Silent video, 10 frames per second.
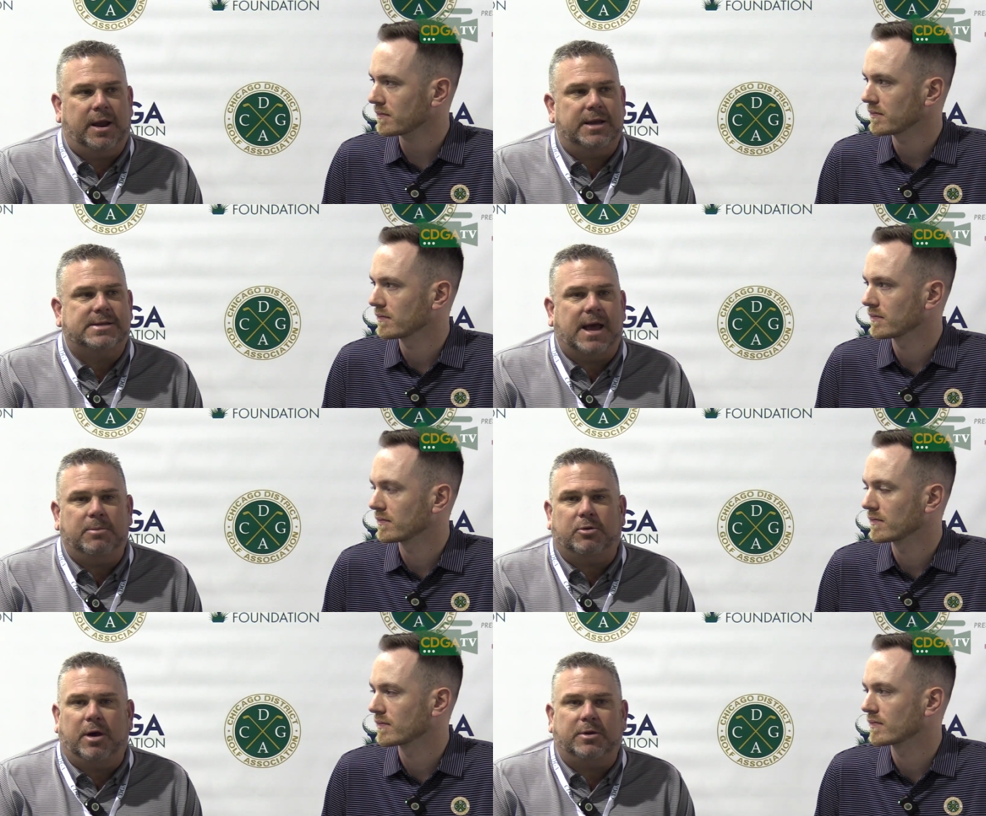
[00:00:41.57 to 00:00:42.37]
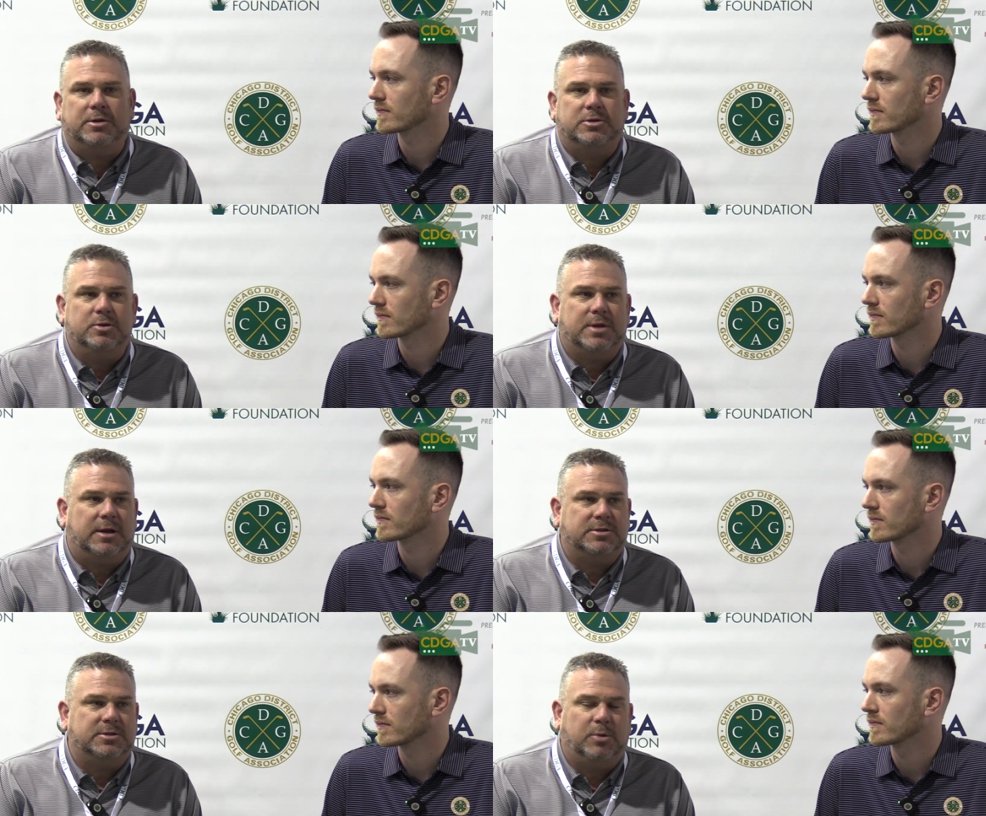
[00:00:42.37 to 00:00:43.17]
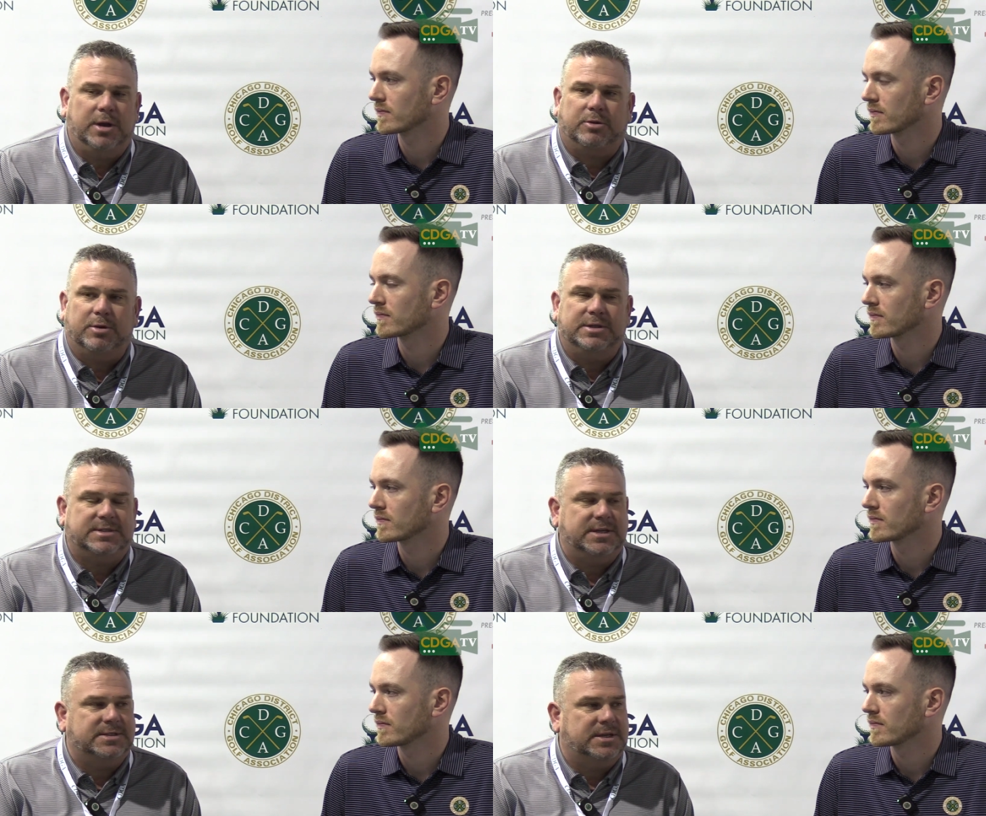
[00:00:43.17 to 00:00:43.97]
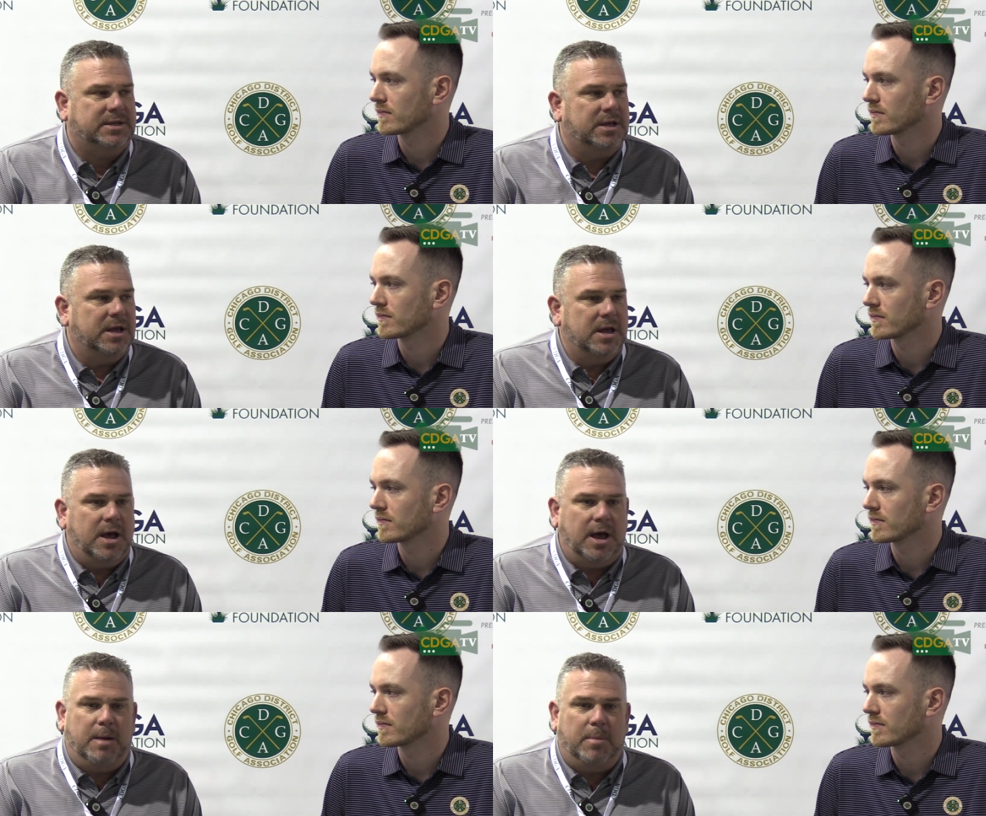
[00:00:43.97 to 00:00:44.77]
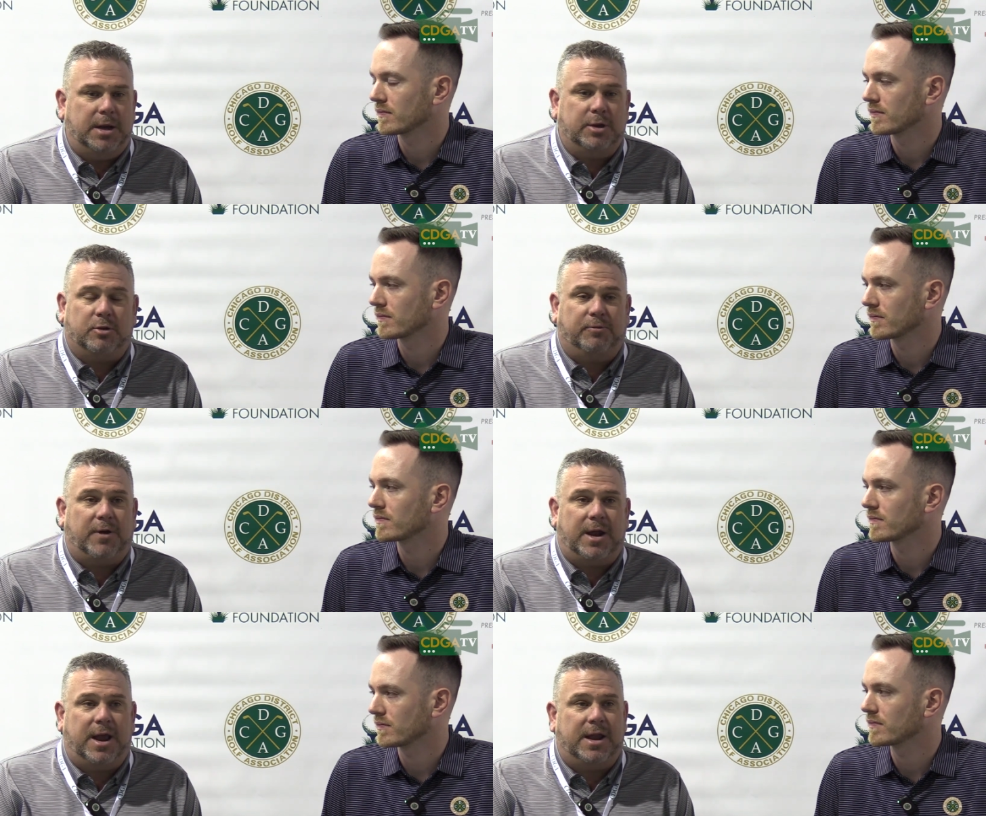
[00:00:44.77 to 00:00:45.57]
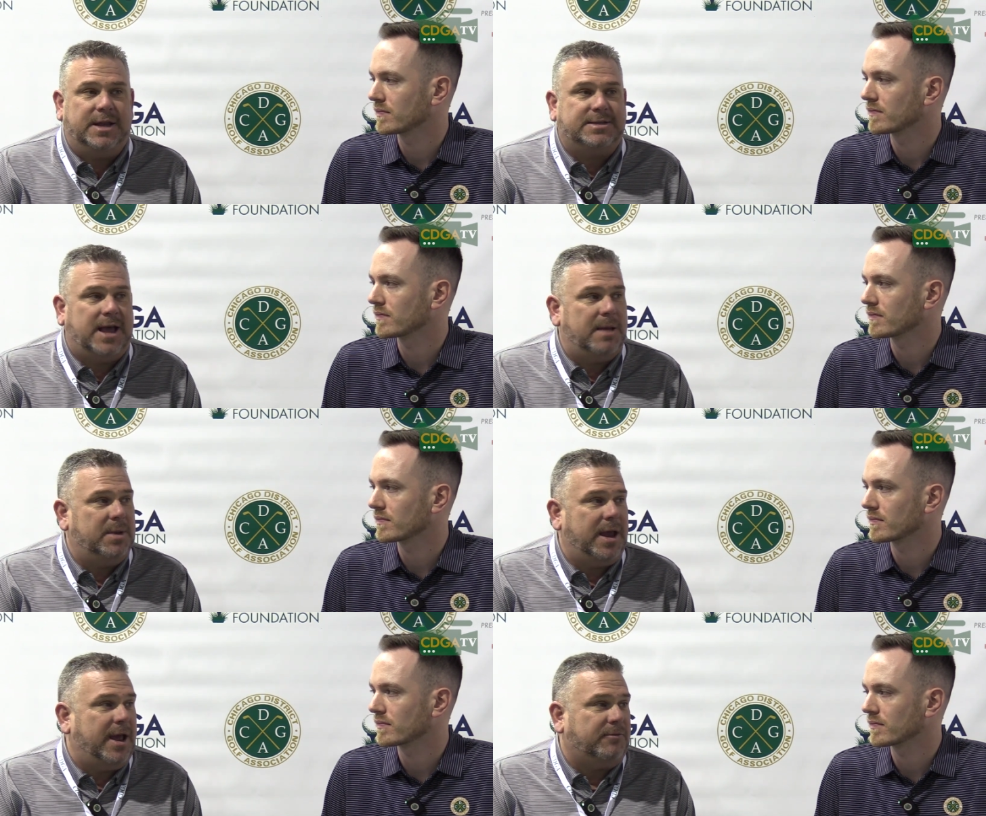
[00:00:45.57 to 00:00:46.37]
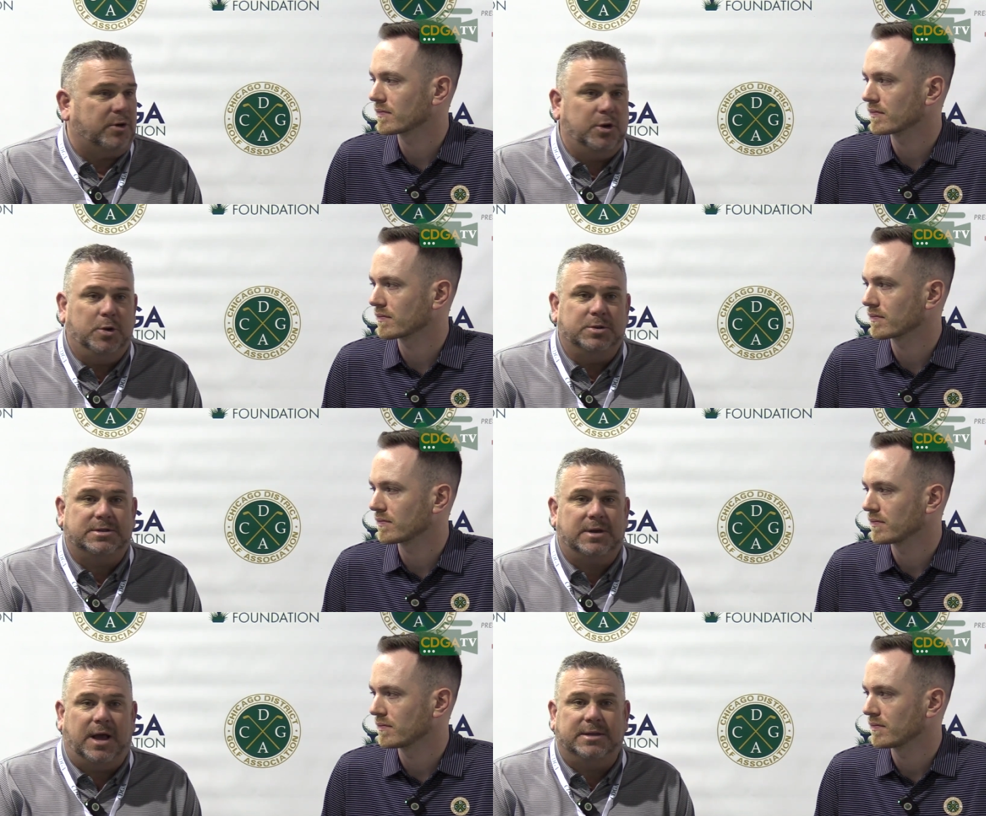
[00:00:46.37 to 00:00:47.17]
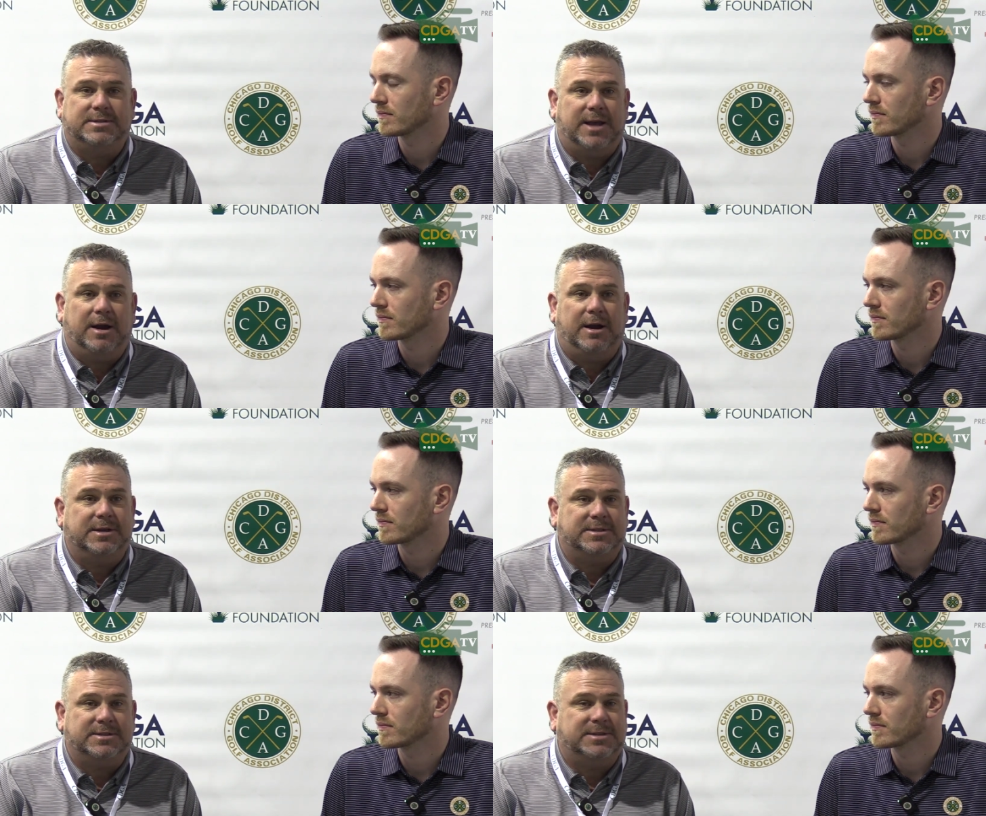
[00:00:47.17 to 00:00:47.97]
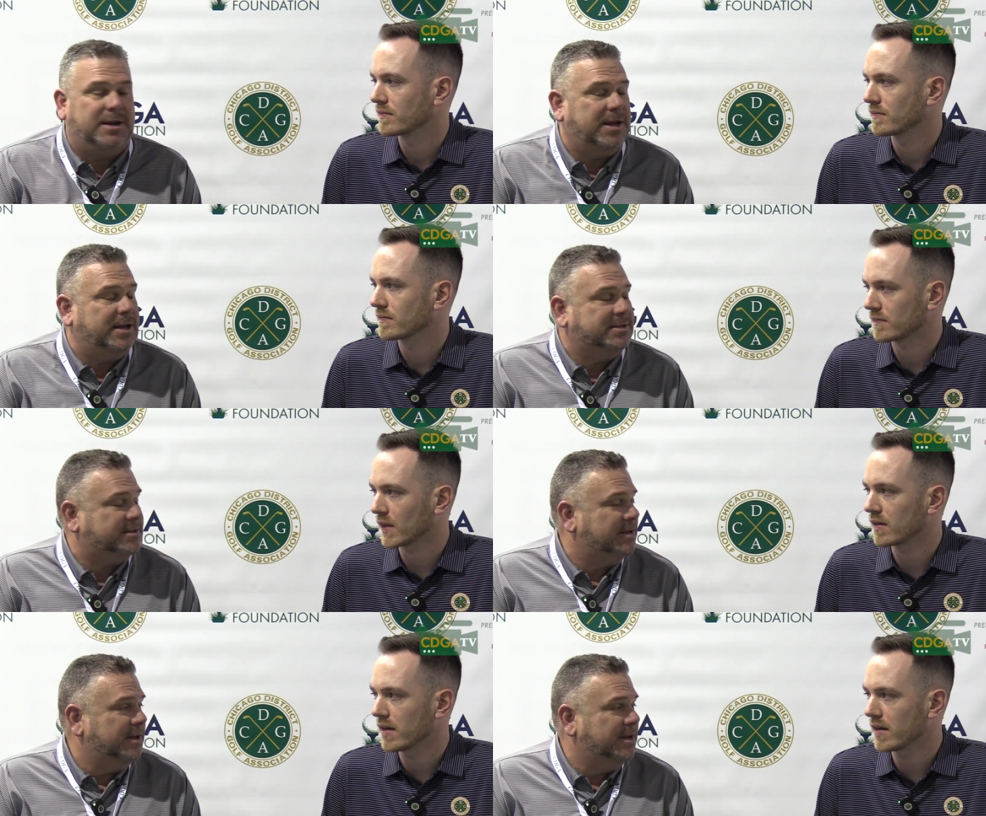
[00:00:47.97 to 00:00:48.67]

Speaker 1: anytime throughout the 2023 season, uh, Monday through Friday anytime, and afternoons on Saturdays and Sundays.